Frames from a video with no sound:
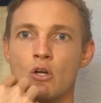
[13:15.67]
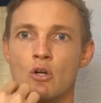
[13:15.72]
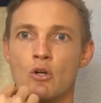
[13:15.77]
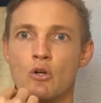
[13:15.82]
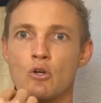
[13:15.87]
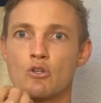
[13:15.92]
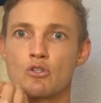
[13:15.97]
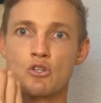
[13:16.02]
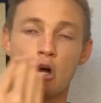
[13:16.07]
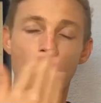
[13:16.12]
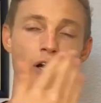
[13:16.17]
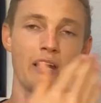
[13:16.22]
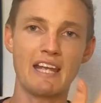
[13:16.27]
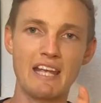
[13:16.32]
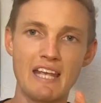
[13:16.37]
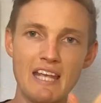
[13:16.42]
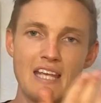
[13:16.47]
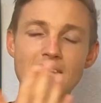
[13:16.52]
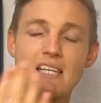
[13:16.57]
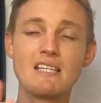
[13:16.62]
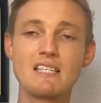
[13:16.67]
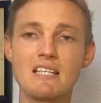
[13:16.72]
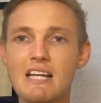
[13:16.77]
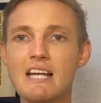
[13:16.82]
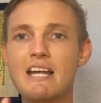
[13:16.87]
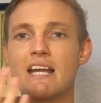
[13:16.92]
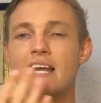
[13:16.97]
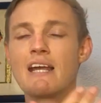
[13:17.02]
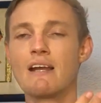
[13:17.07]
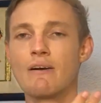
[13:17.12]
who's not
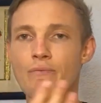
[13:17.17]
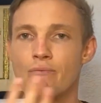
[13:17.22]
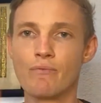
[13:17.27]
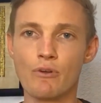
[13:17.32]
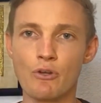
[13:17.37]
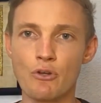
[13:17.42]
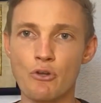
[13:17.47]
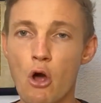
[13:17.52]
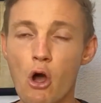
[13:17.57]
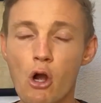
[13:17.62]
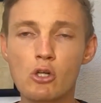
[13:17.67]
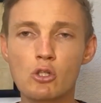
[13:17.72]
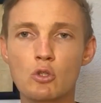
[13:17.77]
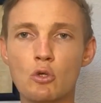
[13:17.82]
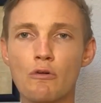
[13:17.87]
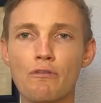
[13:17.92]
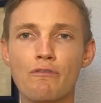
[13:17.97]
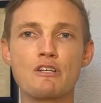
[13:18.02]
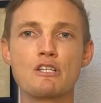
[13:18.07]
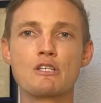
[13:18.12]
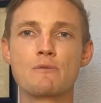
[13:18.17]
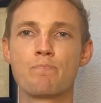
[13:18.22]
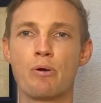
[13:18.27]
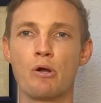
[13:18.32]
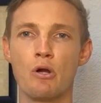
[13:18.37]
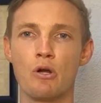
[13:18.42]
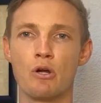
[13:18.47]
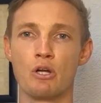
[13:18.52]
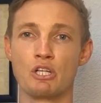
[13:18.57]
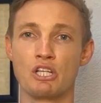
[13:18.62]
easily knocked off his
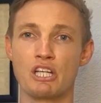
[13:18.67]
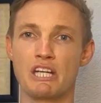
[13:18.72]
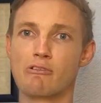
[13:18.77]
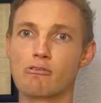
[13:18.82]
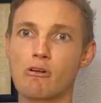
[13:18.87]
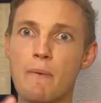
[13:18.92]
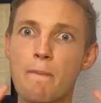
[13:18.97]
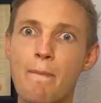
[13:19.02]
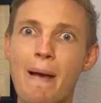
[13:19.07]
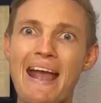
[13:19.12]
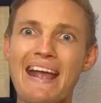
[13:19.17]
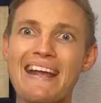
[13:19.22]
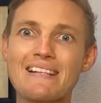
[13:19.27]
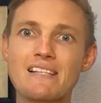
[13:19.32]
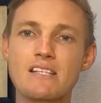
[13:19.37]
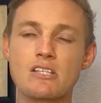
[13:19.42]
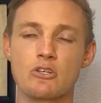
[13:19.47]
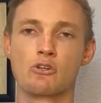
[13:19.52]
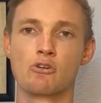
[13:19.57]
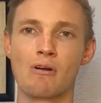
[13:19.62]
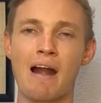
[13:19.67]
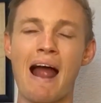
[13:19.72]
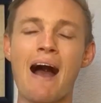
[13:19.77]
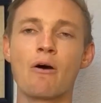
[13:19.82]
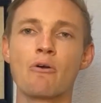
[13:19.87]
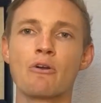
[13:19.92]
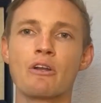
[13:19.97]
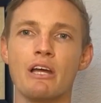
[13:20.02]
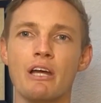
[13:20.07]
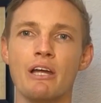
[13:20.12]
perch. He remains
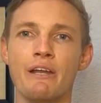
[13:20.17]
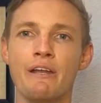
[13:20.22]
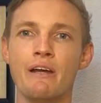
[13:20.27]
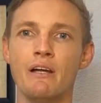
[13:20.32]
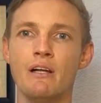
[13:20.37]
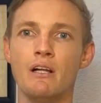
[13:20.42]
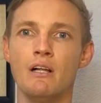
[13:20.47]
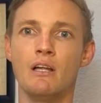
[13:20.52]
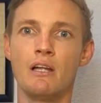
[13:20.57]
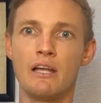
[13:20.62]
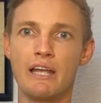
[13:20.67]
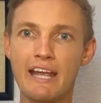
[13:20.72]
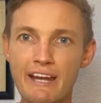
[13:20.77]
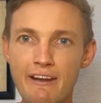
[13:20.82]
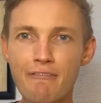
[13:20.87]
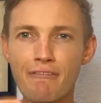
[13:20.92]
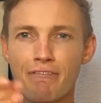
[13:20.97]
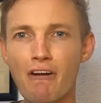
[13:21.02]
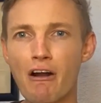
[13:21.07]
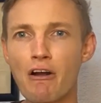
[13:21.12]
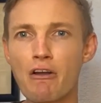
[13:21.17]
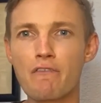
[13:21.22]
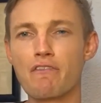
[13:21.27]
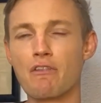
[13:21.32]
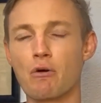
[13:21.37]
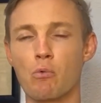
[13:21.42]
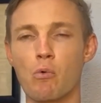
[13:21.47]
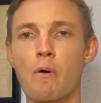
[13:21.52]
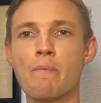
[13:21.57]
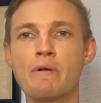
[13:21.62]
grounded in front of
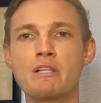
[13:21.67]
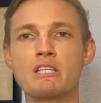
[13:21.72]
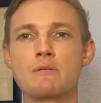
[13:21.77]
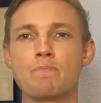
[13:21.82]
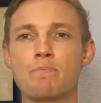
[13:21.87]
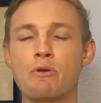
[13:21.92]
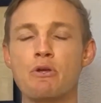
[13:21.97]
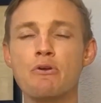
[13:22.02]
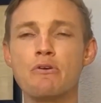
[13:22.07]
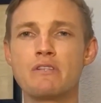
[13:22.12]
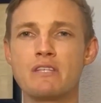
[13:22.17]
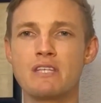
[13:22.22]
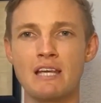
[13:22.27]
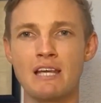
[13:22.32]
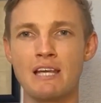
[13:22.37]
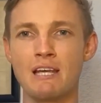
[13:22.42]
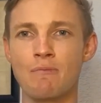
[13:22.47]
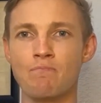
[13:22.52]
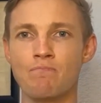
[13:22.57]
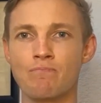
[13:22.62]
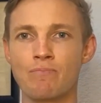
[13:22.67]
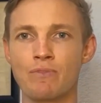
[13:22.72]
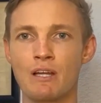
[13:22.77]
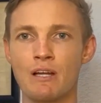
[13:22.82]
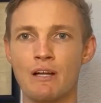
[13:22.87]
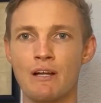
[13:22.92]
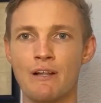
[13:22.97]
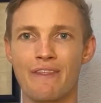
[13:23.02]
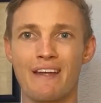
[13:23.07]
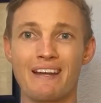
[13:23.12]
the woman's beauty.
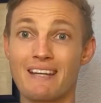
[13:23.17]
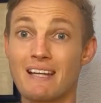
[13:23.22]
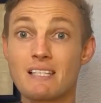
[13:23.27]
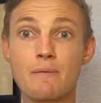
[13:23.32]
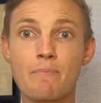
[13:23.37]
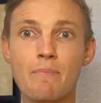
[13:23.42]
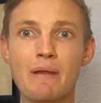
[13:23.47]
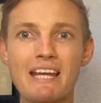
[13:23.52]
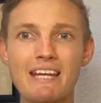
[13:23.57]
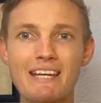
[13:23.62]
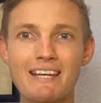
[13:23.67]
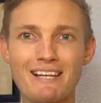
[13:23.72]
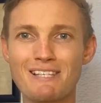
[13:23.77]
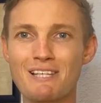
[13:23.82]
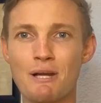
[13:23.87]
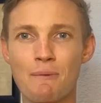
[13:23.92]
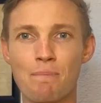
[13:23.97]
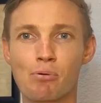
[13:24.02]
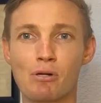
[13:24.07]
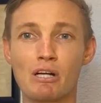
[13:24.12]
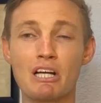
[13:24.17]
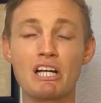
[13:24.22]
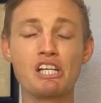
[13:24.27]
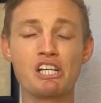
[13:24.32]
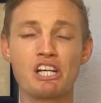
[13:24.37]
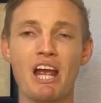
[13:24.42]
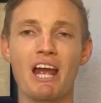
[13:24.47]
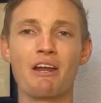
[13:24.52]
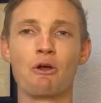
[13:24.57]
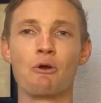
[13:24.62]
That doesn't mean he doesn't
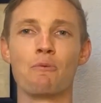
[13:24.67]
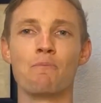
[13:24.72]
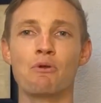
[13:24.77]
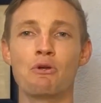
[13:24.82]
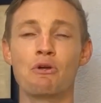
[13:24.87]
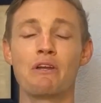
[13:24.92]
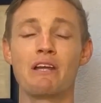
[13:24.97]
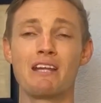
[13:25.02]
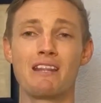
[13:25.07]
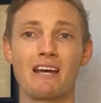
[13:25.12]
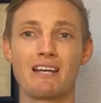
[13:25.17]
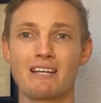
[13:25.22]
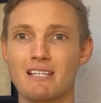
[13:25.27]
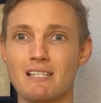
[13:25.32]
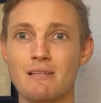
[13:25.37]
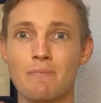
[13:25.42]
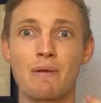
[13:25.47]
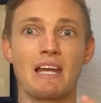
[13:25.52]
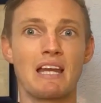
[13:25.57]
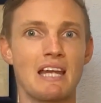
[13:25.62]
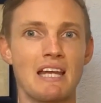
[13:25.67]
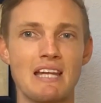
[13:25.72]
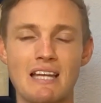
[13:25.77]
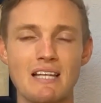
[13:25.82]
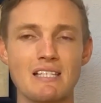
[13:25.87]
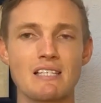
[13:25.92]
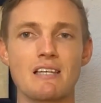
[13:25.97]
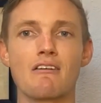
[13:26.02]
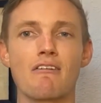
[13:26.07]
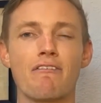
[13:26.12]
appreciate her beauty. That doesn't mean he
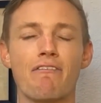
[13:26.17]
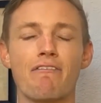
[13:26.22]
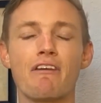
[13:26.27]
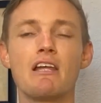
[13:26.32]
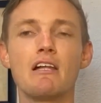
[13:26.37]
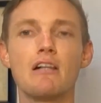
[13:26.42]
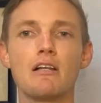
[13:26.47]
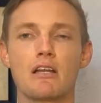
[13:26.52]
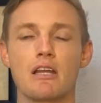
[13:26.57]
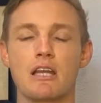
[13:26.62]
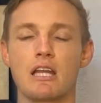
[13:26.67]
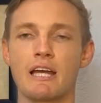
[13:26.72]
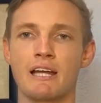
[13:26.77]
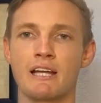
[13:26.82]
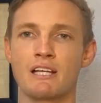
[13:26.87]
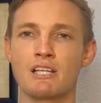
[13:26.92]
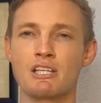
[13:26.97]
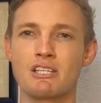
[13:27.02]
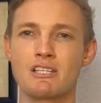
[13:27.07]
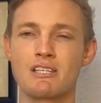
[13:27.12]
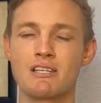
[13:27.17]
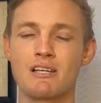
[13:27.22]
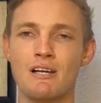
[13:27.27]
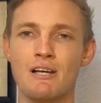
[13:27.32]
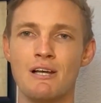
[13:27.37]
doesn't feel things.